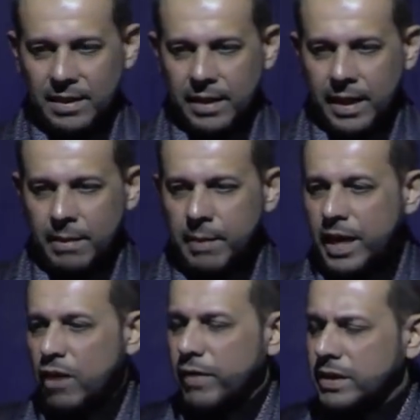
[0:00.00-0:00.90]
And many
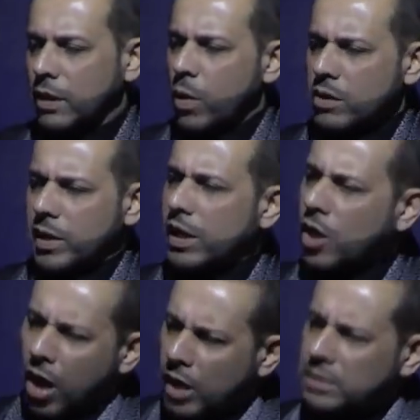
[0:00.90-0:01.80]
of us are wondering,
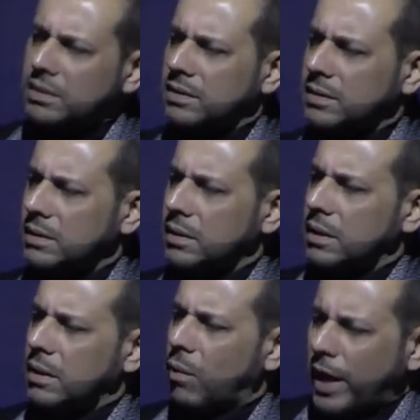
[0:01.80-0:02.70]
God,
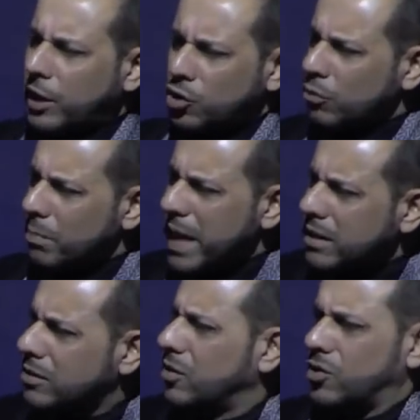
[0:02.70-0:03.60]
why did you make
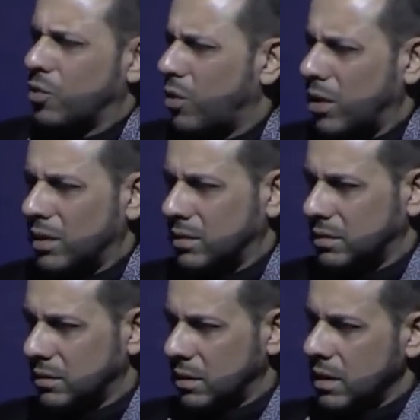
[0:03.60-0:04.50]
such a world?
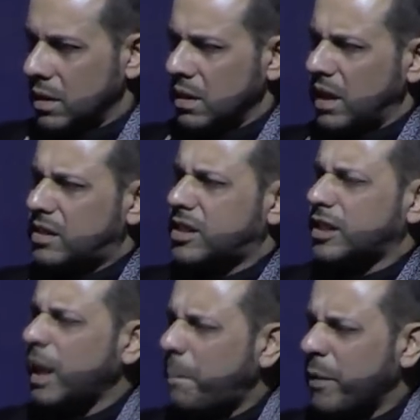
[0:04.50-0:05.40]
It's
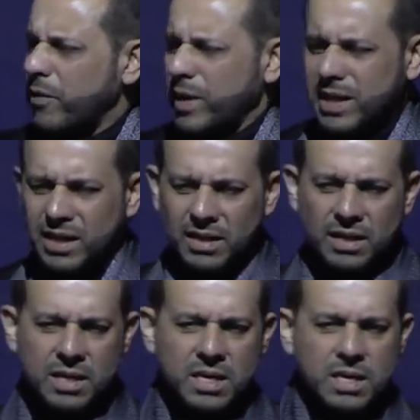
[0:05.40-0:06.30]
slippery.
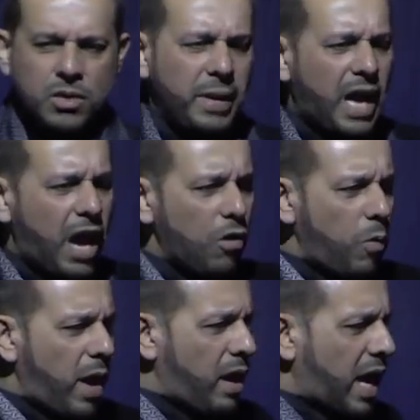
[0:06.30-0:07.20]
No matter how
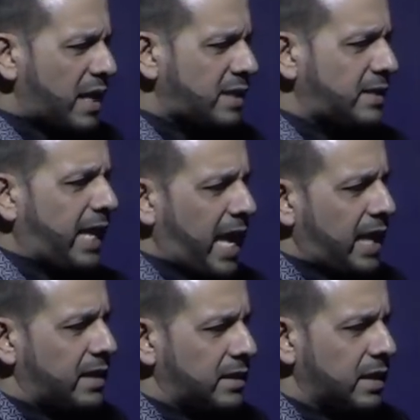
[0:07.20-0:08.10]
well I
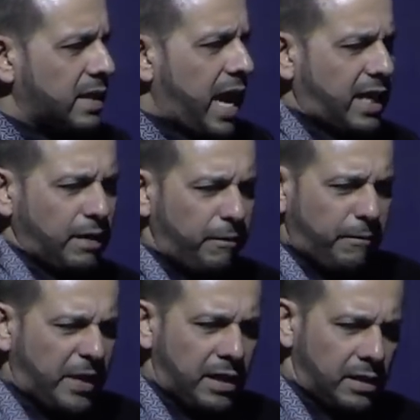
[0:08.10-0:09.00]
stand, I can
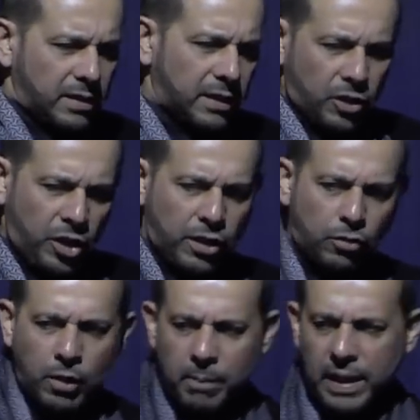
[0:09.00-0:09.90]
feel the earth
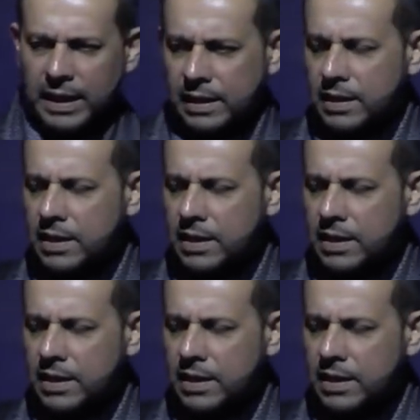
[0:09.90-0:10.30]
rumbling,